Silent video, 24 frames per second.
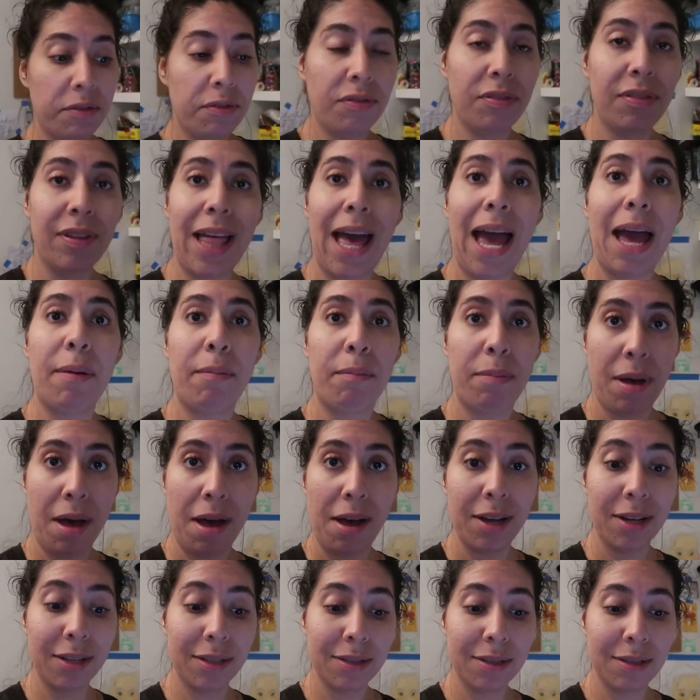flat
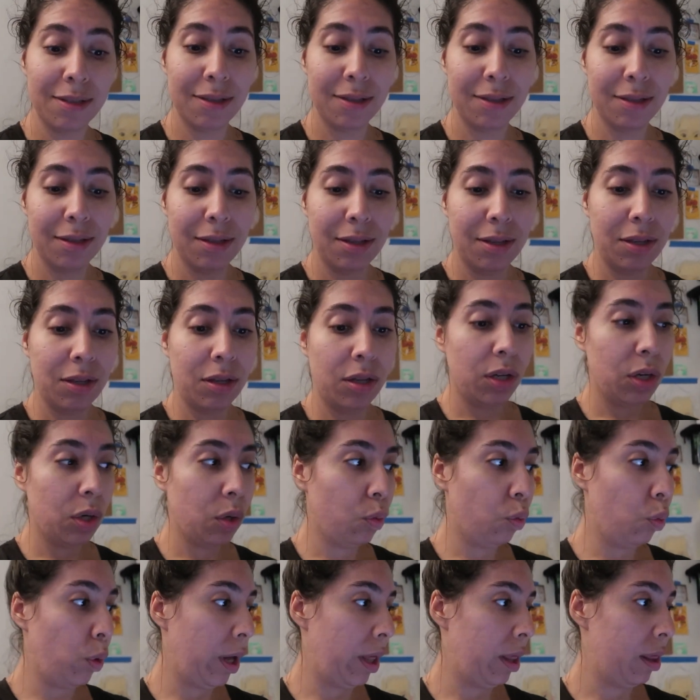box
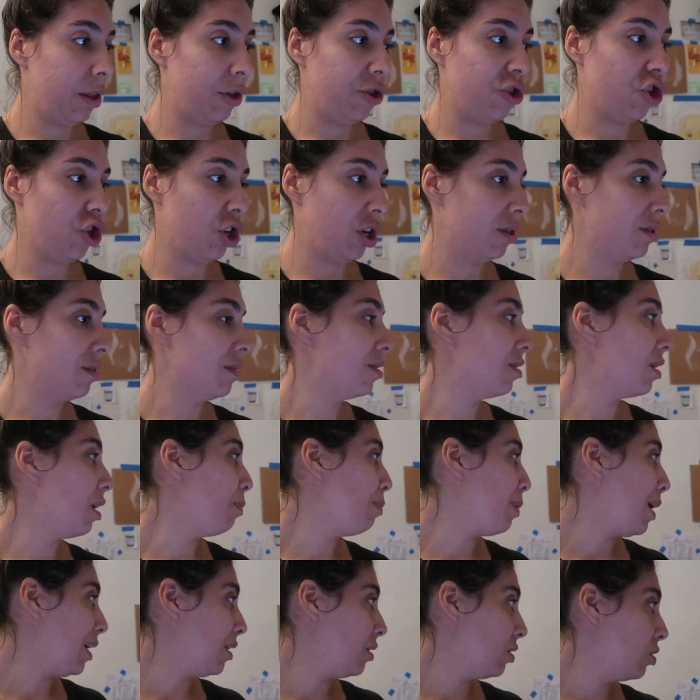with just a
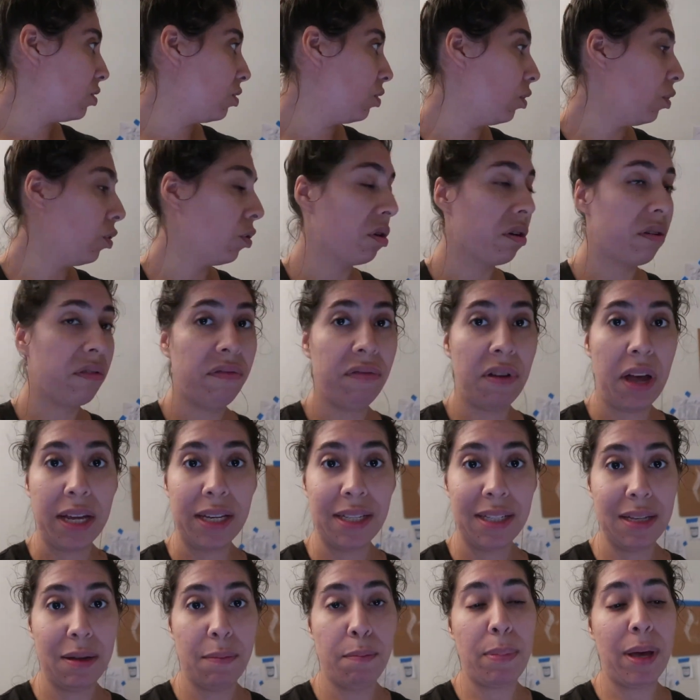pencil or a fine
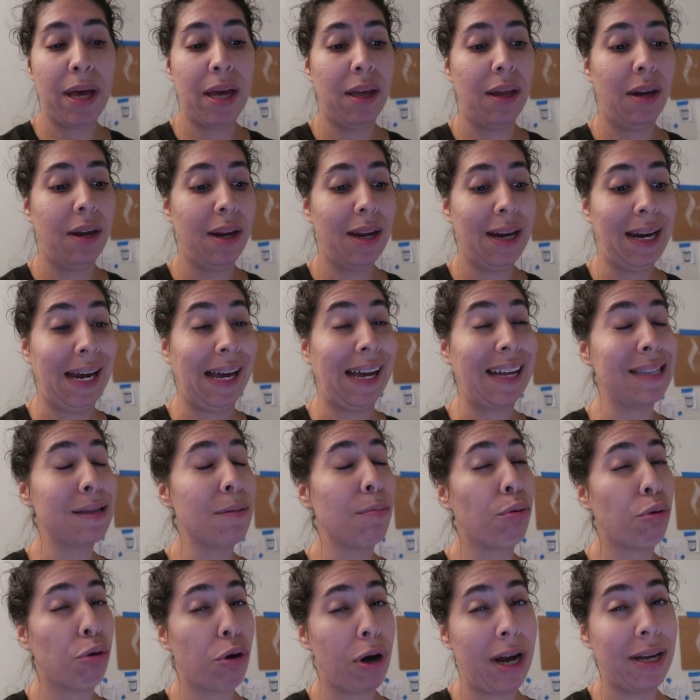tip pen, and I had to
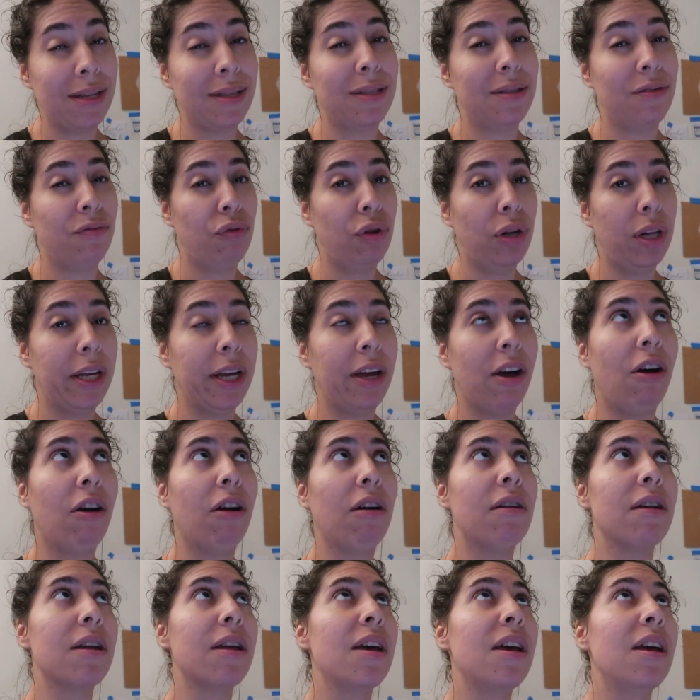press really
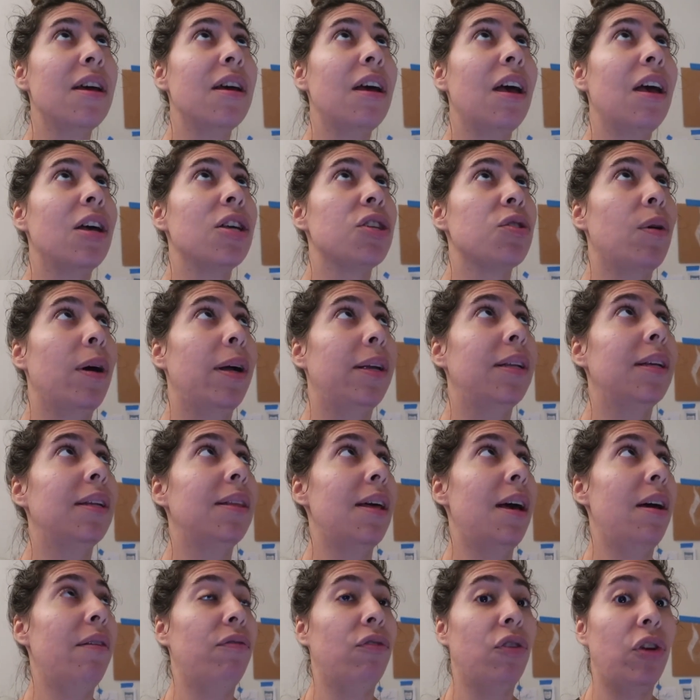hard. So I did
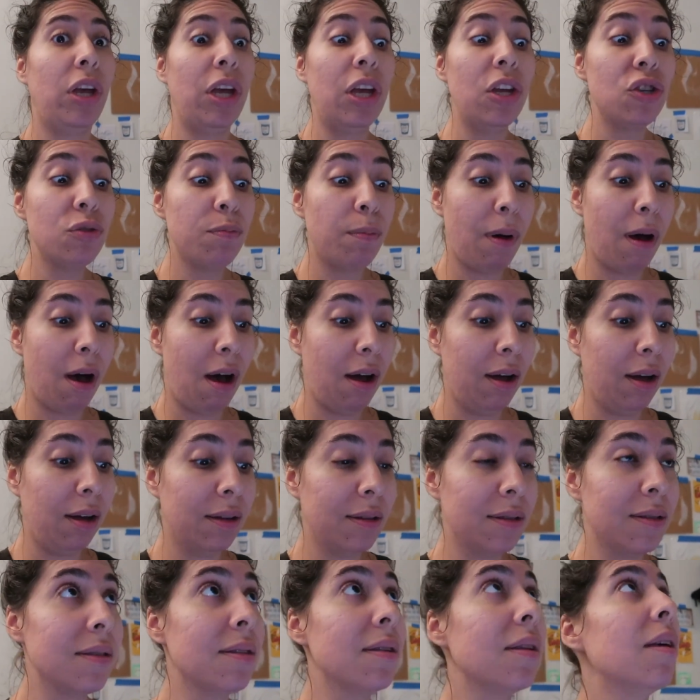that for each
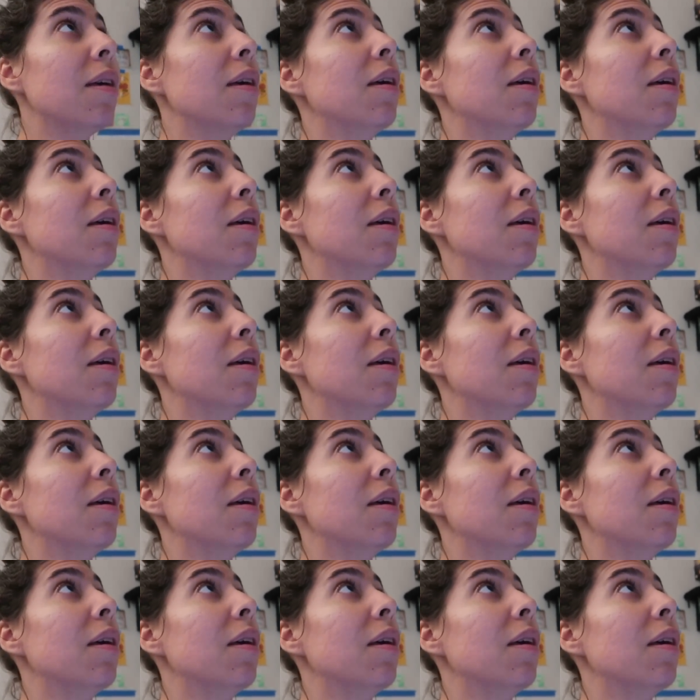box.